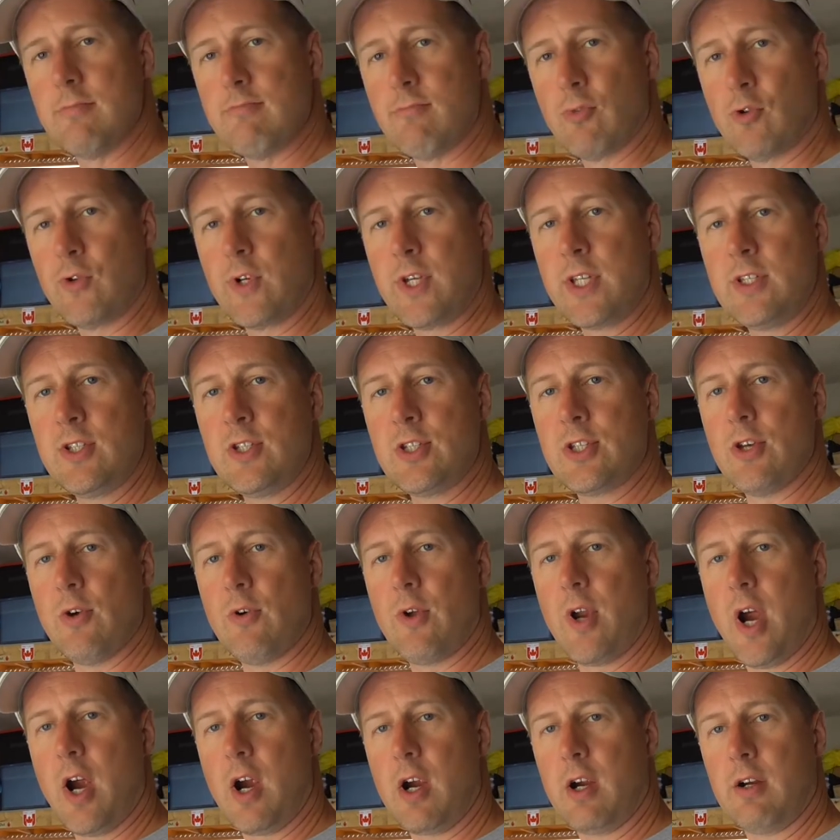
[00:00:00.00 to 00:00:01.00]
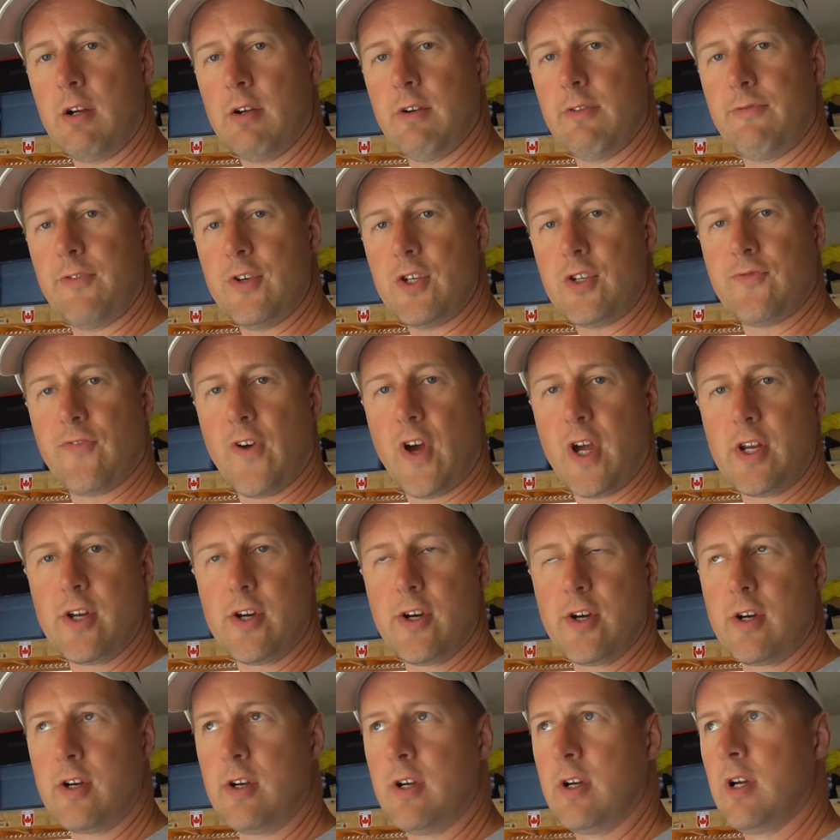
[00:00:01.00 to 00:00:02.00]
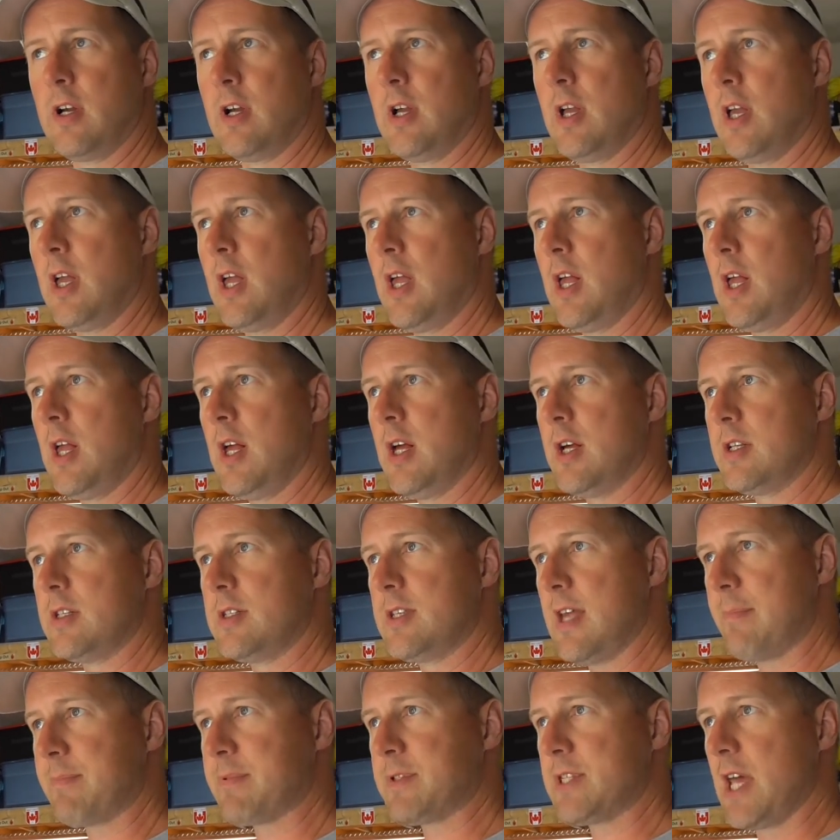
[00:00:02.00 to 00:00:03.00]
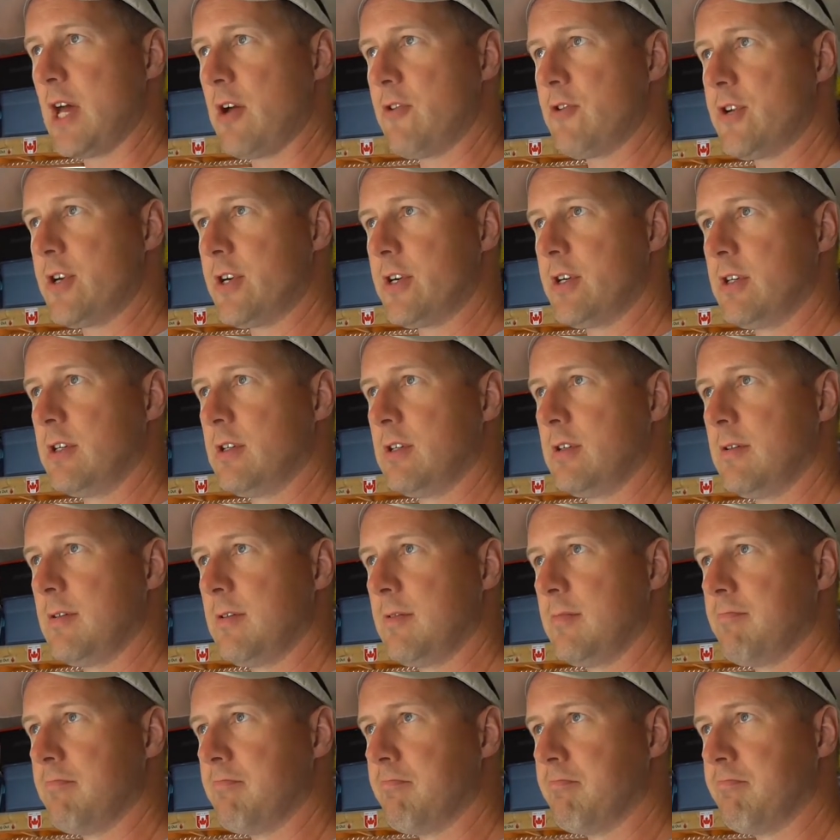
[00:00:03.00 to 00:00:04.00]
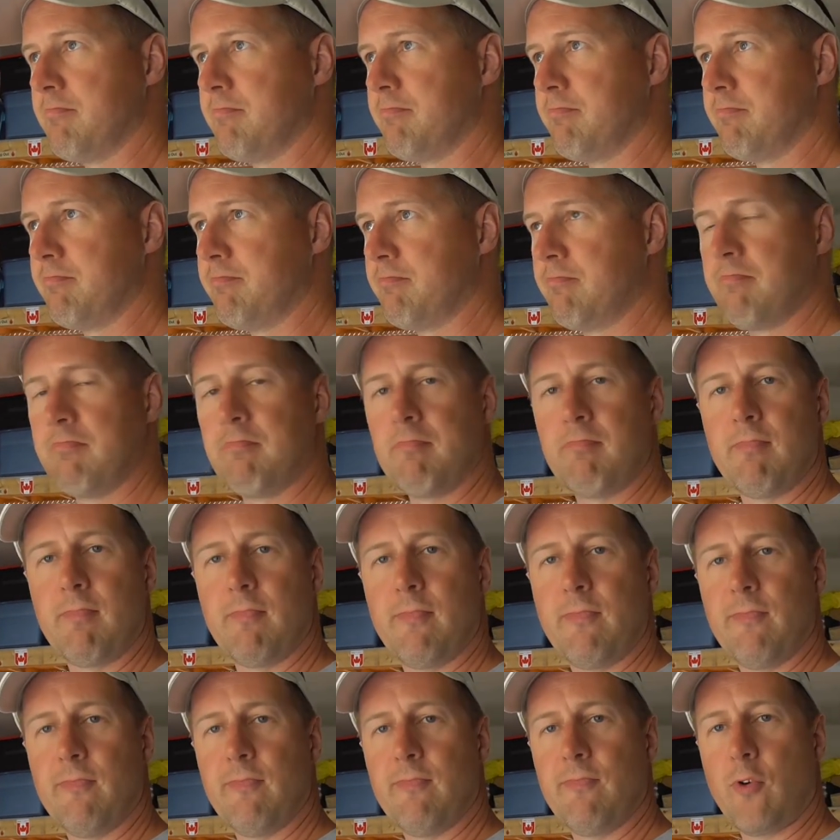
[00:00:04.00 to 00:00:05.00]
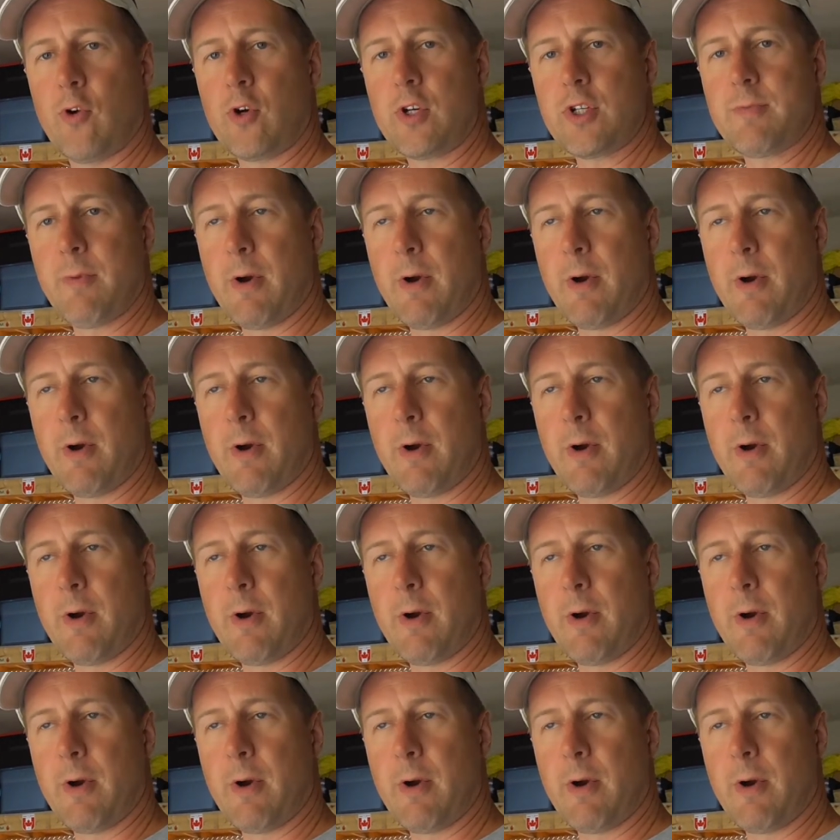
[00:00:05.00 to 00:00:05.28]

marine sonar, fish finder, depth sounder for your